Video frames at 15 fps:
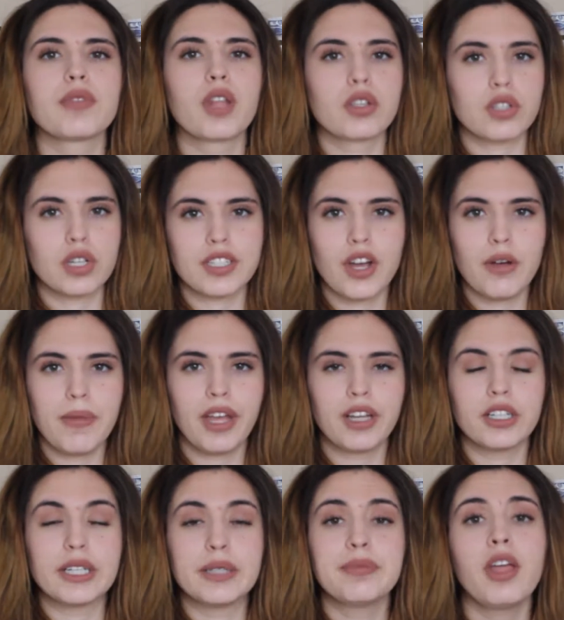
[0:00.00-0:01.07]
So I tell
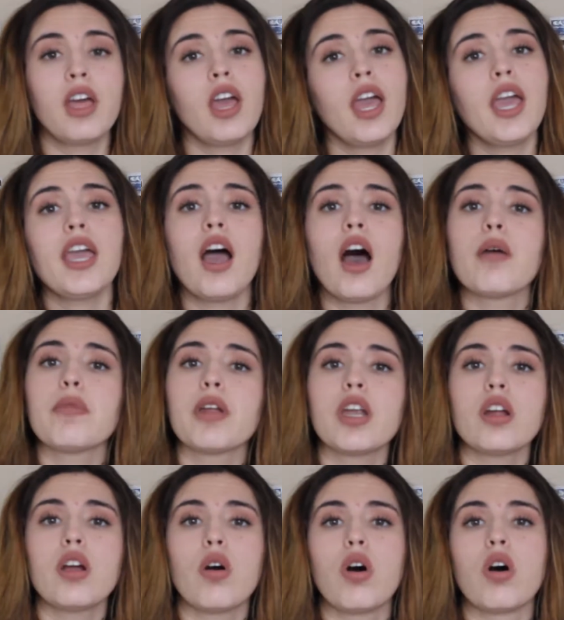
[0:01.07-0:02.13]
Michael, hey, I'm ready
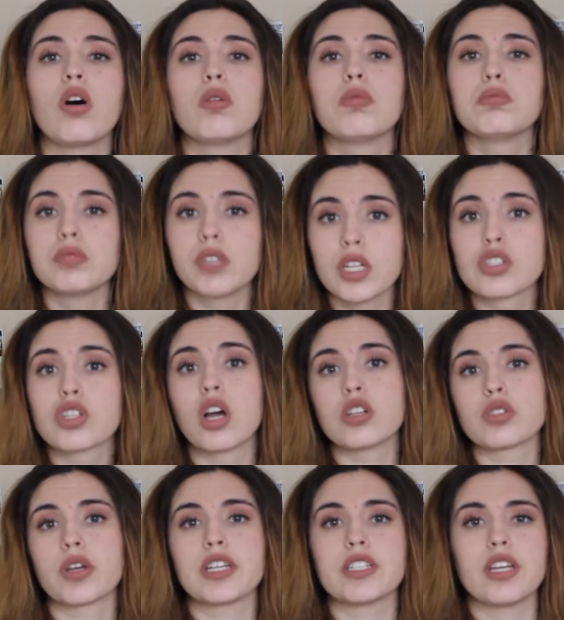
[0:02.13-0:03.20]
to go home. Let's go
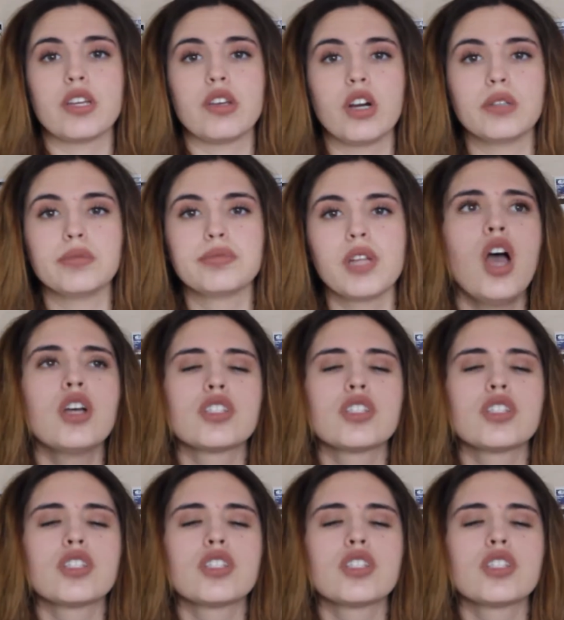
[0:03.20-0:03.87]
so I can take you home.